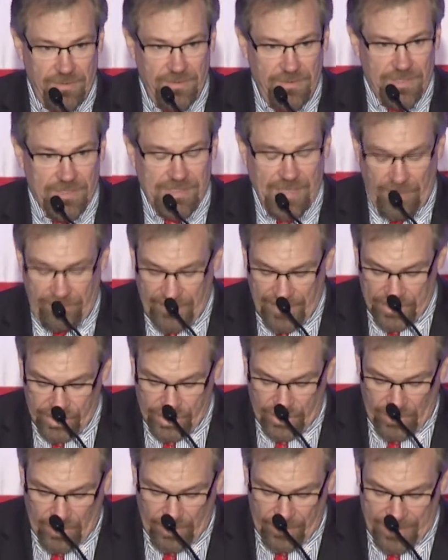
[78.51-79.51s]
the
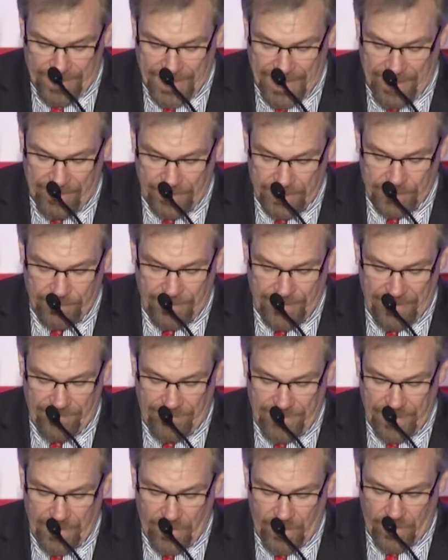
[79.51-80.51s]
Salvation Army, and how it has
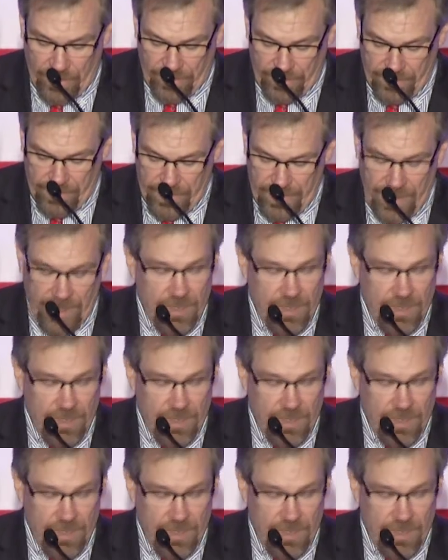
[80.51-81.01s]
benefited her.